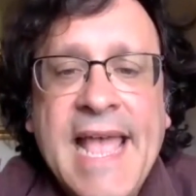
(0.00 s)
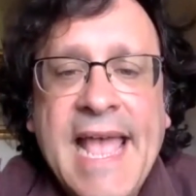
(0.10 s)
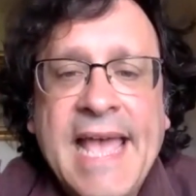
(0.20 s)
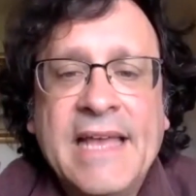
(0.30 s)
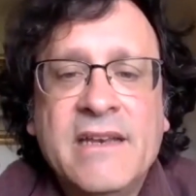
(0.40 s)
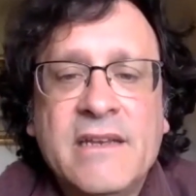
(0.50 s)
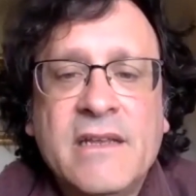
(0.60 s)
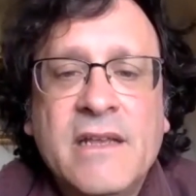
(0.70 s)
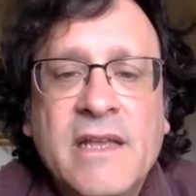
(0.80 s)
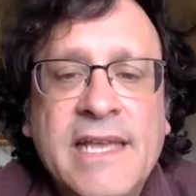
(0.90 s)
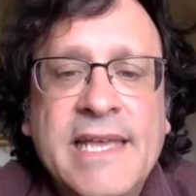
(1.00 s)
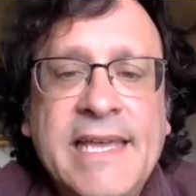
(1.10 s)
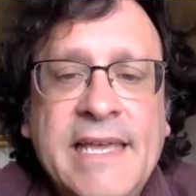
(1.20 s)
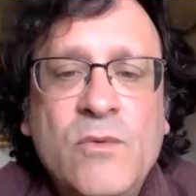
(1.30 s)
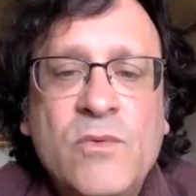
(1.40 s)
And
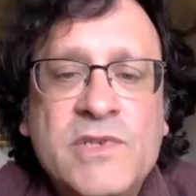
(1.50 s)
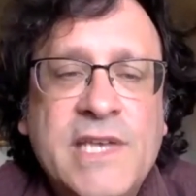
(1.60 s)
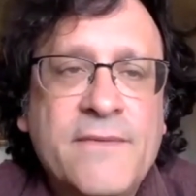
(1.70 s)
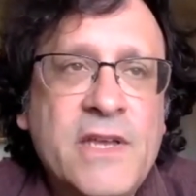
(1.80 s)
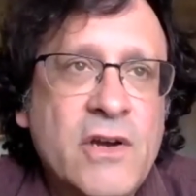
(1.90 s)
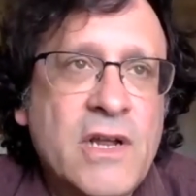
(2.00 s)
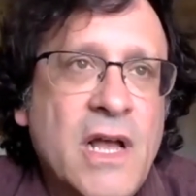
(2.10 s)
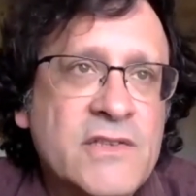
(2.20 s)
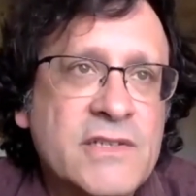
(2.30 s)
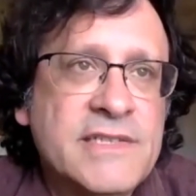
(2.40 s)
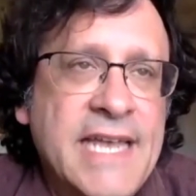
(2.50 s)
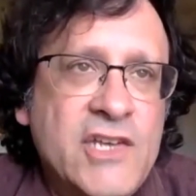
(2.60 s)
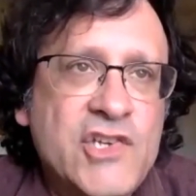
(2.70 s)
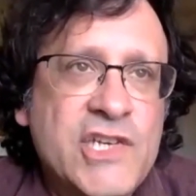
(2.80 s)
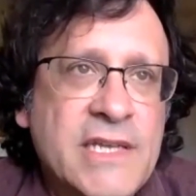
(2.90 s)
he was giving her
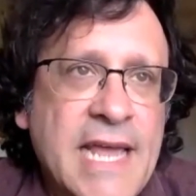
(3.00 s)
consultation,